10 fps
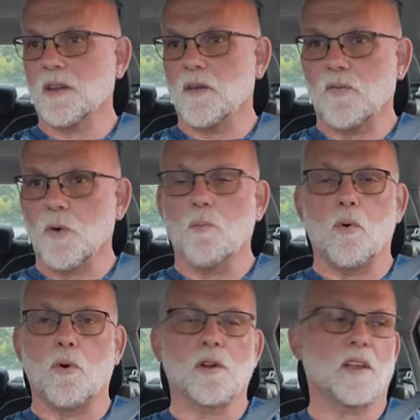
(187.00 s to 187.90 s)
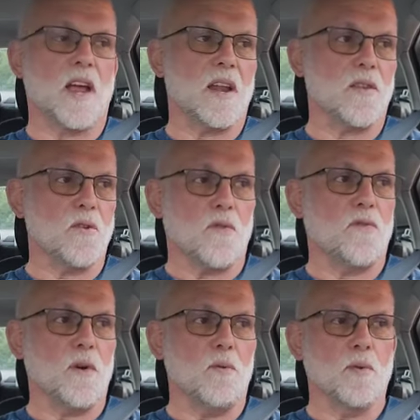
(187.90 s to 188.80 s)
and if you're born again and you're
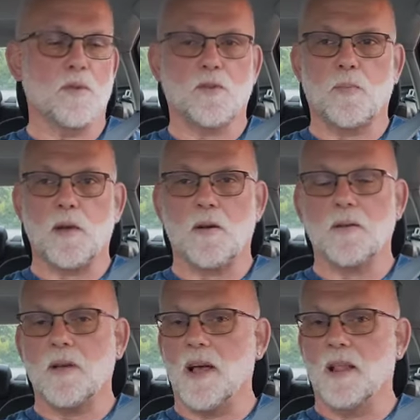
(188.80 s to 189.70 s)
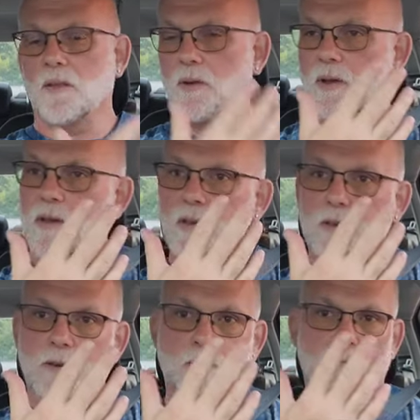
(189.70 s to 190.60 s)
filled with the Spirit, hallelujah,
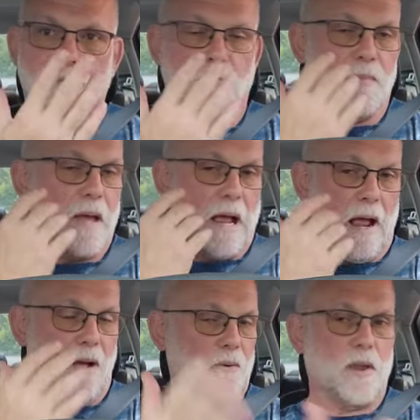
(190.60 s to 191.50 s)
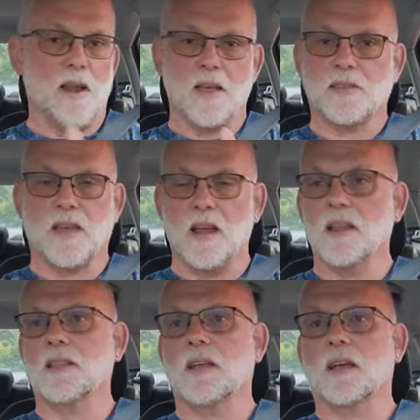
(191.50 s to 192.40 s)
how can I say
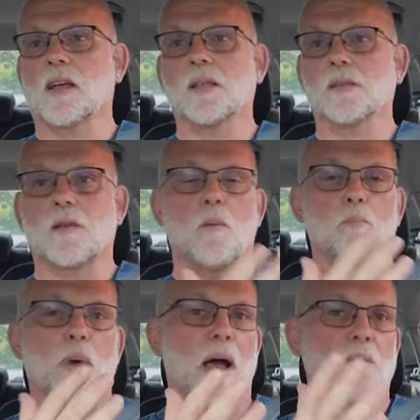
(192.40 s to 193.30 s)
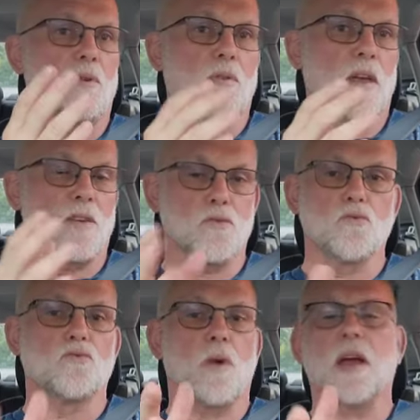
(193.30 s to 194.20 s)
anything against a Bible that
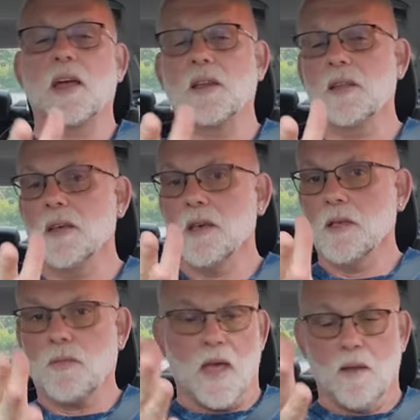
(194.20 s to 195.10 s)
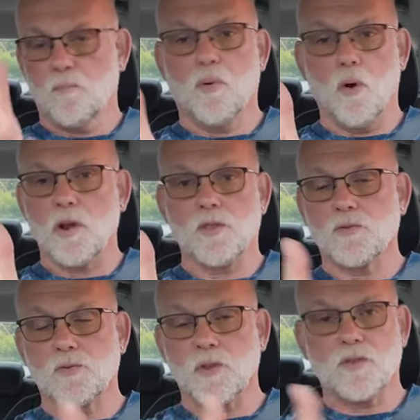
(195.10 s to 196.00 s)
you read that pointed
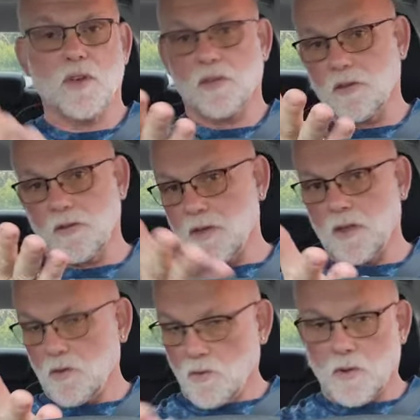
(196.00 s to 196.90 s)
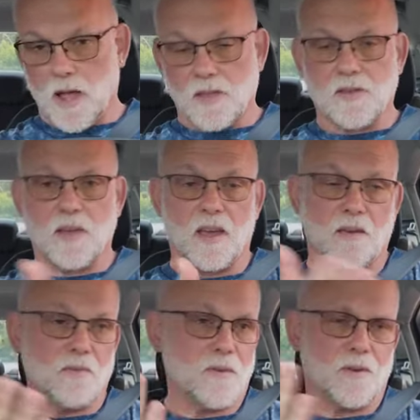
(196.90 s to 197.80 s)
you to Jesus and you got
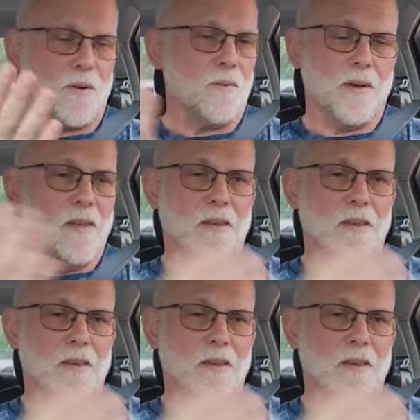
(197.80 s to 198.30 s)
saved? So